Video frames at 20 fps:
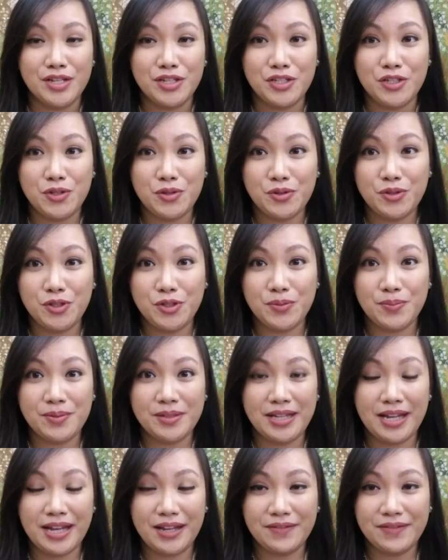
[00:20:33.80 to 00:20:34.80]
YouTube
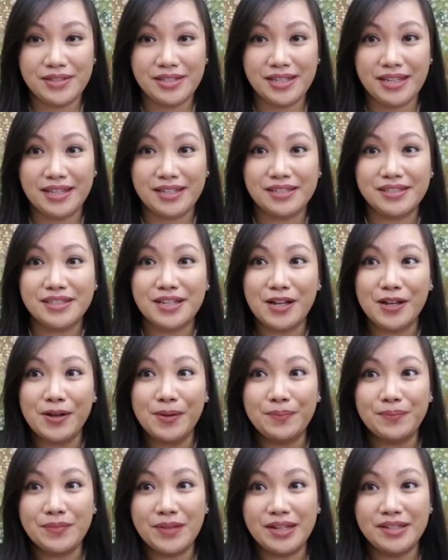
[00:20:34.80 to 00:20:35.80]
live sales.
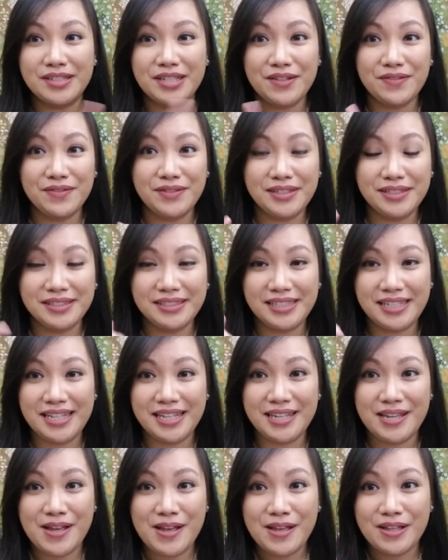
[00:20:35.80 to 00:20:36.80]
I'll
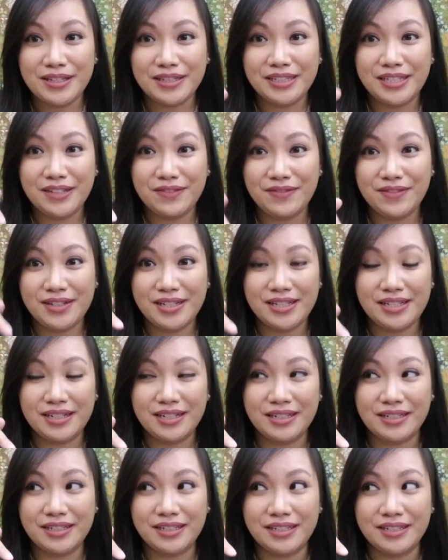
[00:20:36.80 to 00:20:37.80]
definitely leave it
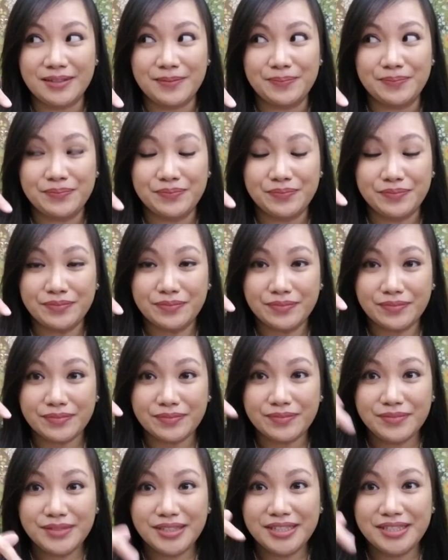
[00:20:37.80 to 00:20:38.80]

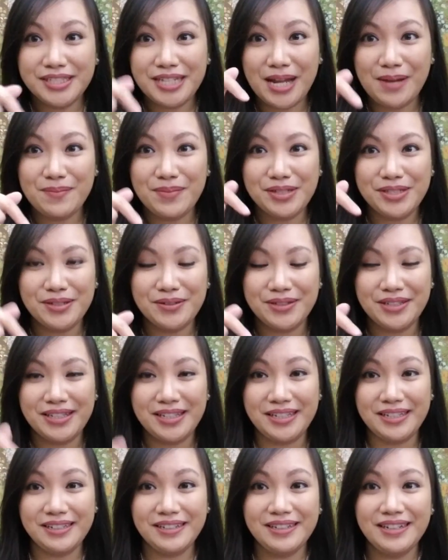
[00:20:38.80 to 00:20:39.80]
down below
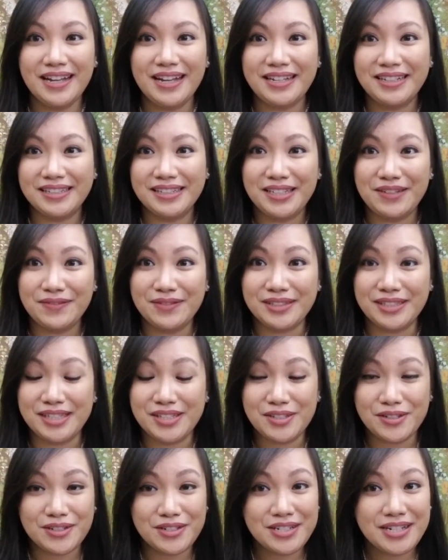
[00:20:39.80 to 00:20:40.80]
here and leave a
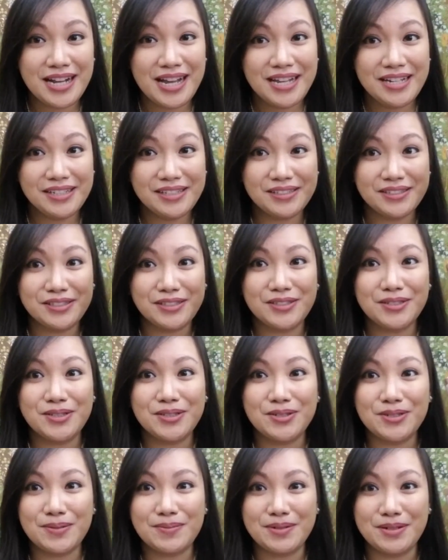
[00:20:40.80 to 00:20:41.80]
link to her channel in the
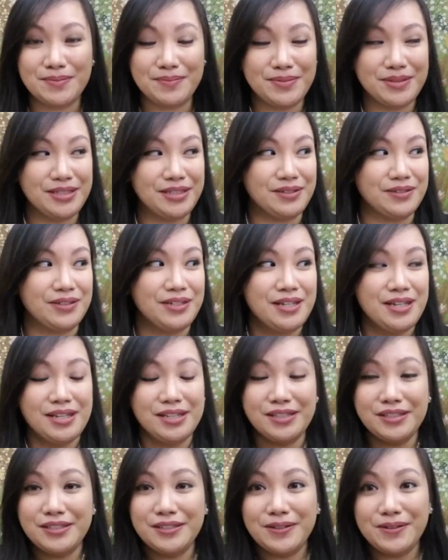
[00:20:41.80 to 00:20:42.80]
description below.
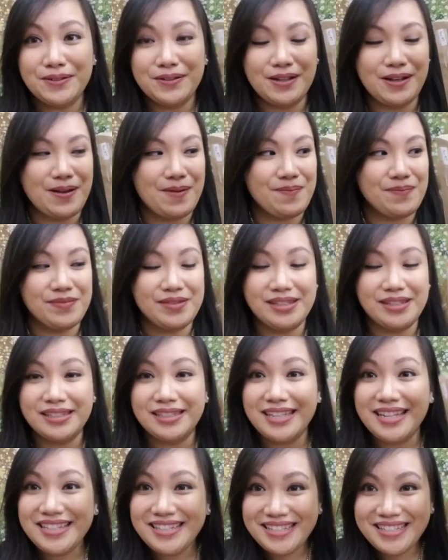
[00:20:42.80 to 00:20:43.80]
So
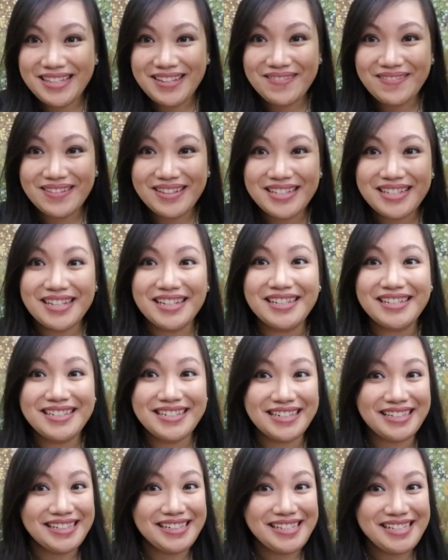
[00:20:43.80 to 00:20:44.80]
let's see what
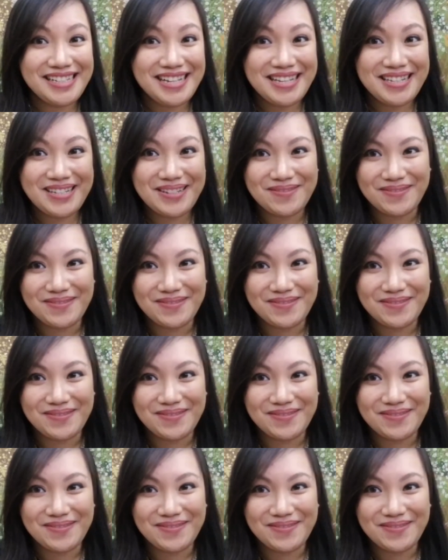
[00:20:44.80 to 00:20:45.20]
Jeannie sent to